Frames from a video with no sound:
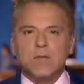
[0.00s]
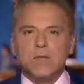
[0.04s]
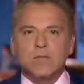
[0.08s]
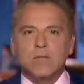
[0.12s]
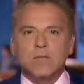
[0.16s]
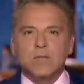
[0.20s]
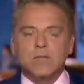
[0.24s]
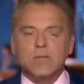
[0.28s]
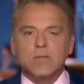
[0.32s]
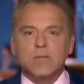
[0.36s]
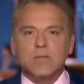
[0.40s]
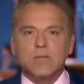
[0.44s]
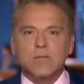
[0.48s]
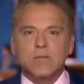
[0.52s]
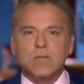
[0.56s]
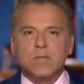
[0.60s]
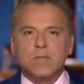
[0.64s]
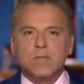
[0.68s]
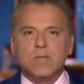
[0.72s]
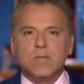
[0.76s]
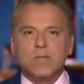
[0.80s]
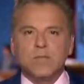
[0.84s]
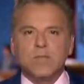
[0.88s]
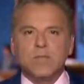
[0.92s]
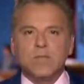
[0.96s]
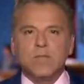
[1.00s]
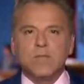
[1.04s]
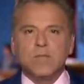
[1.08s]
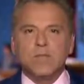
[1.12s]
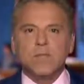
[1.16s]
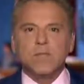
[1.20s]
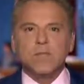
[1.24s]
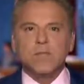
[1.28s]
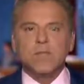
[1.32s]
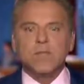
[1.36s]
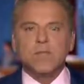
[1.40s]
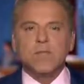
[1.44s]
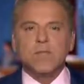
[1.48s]

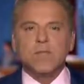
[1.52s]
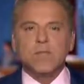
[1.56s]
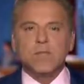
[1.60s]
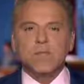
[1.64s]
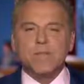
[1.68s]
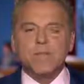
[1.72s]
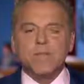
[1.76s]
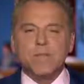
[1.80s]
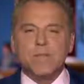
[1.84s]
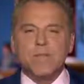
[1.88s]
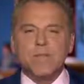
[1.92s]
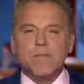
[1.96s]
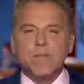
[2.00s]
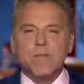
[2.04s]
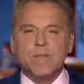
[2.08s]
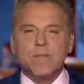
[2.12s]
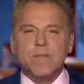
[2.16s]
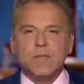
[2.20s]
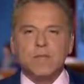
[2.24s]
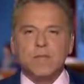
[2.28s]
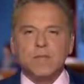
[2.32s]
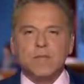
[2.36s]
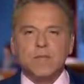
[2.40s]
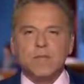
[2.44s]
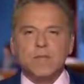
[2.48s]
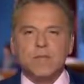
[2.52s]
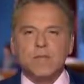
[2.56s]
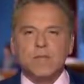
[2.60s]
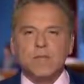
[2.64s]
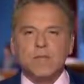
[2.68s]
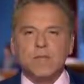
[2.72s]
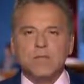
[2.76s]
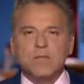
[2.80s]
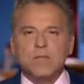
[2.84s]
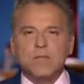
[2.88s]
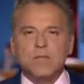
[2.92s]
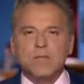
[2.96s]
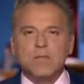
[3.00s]

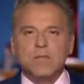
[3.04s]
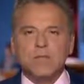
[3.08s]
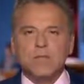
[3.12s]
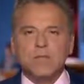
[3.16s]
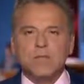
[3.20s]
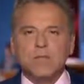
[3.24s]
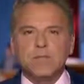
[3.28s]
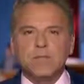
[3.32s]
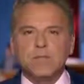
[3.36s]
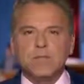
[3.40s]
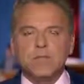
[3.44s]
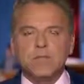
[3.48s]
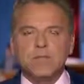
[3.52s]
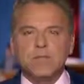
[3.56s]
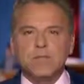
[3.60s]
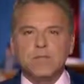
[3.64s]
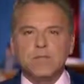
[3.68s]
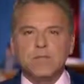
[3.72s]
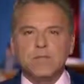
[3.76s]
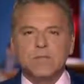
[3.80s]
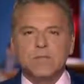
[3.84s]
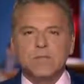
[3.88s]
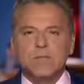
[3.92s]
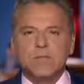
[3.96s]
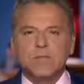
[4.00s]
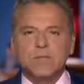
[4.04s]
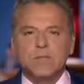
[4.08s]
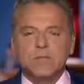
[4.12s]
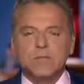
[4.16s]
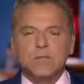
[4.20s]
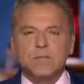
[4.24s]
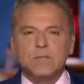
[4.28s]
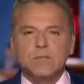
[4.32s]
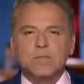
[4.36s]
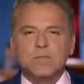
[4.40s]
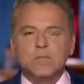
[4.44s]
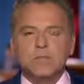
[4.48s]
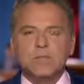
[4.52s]

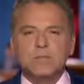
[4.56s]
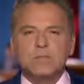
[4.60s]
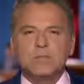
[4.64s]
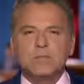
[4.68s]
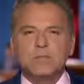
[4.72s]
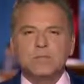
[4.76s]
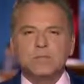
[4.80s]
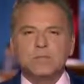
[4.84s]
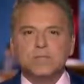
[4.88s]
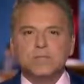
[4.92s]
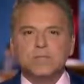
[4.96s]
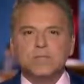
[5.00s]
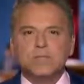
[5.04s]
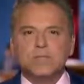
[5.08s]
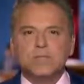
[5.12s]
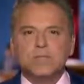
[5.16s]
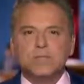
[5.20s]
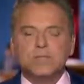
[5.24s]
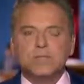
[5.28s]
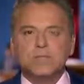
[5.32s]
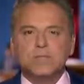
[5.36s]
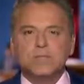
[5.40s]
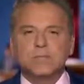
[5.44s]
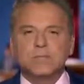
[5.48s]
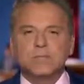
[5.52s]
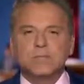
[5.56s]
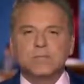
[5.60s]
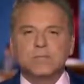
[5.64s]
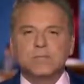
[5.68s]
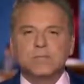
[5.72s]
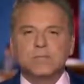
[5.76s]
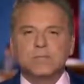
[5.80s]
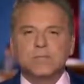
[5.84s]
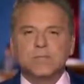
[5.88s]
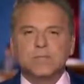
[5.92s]
This person isn't speaking.